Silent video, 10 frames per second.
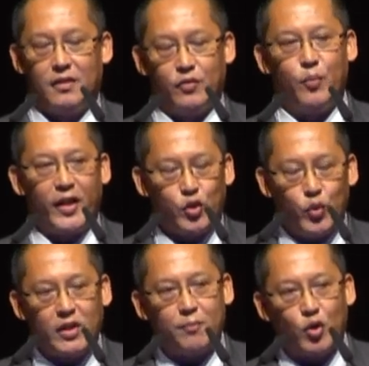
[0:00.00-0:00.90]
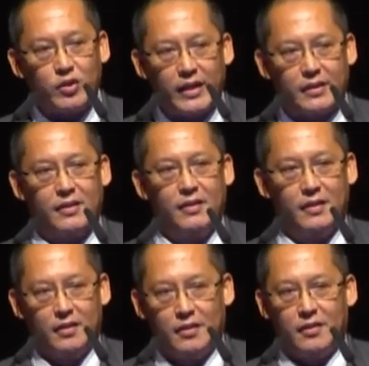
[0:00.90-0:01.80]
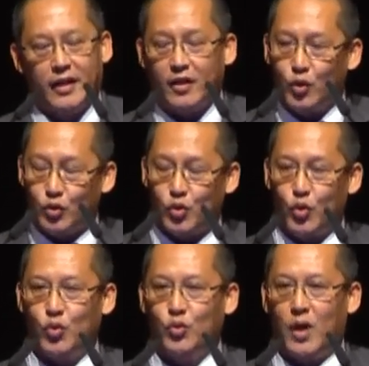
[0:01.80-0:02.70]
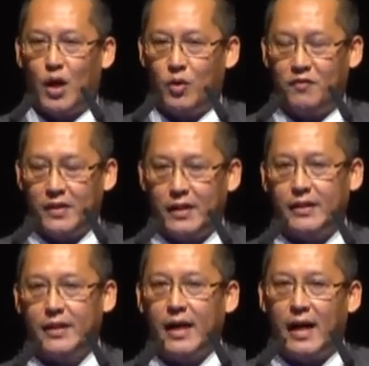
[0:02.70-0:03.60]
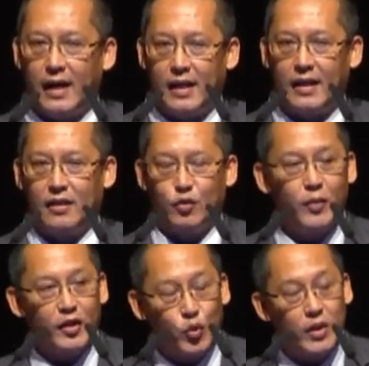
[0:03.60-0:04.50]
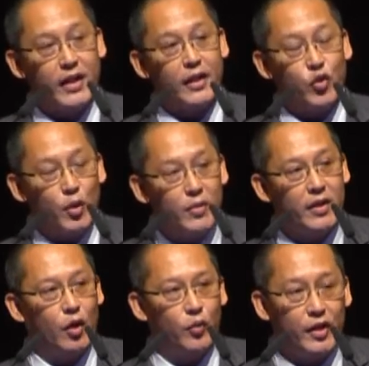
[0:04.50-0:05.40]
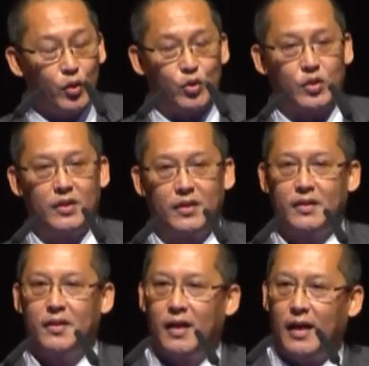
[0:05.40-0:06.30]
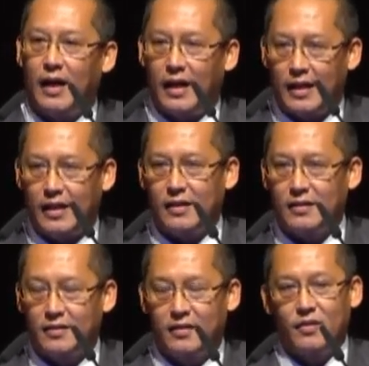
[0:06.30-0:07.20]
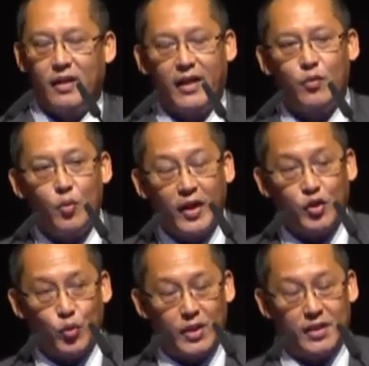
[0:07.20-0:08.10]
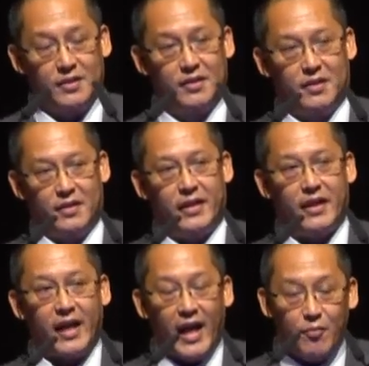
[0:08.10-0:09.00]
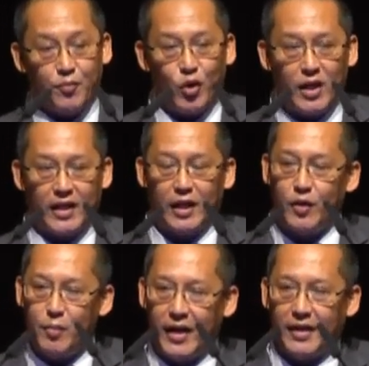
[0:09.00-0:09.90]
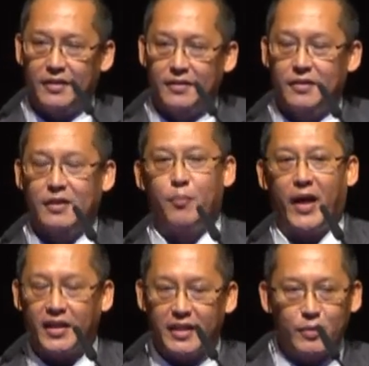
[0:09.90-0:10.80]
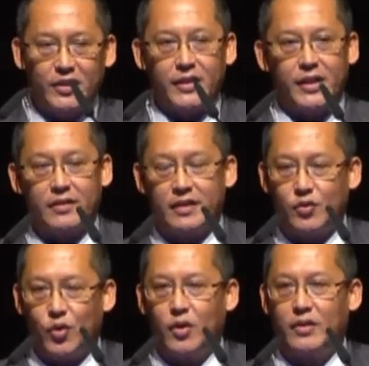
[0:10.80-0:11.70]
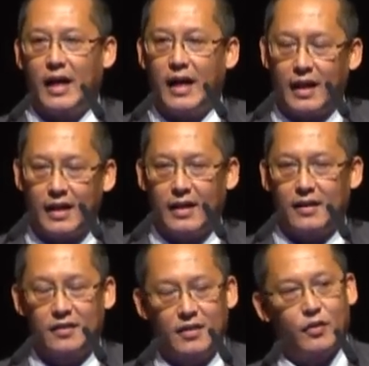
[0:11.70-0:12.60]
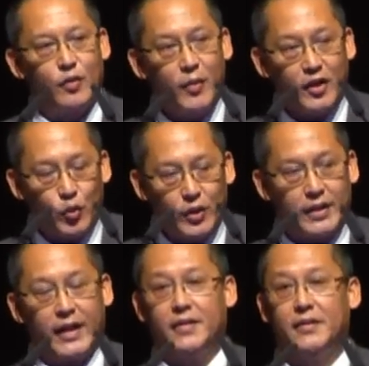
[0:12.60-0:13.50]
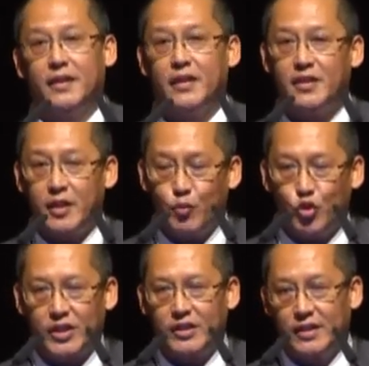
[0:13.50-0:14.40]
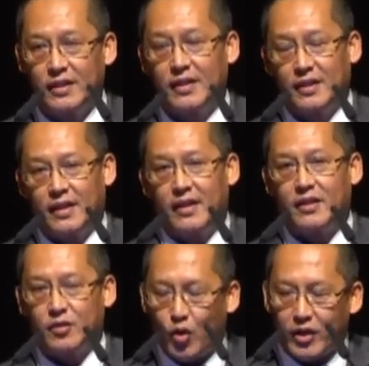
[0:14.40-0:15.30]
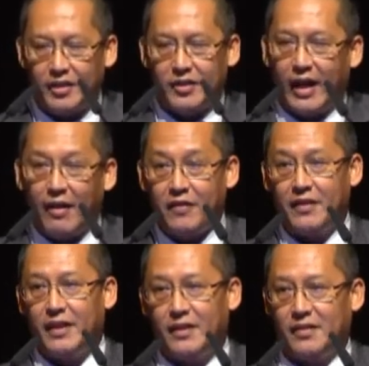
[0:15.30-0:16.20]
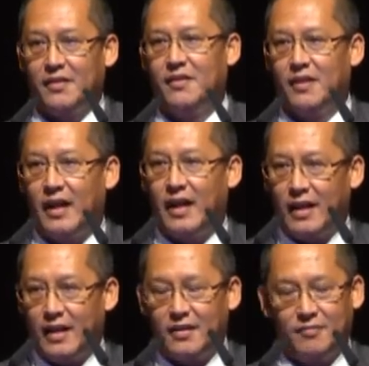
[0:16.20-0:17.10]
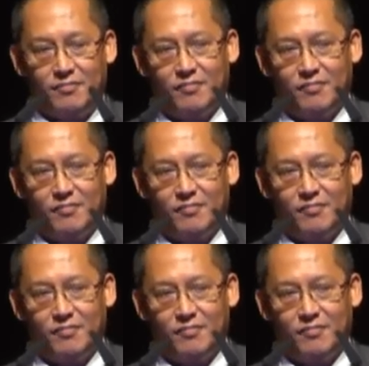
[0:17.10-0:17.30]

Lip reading: We make sure the process that go through our facility are halal. We make sure the equipment that we use are halal. And we make sure that the end product that we make, the packaging materials and so on, are halal. We make sure that the distribution, the storage, everything's are halal.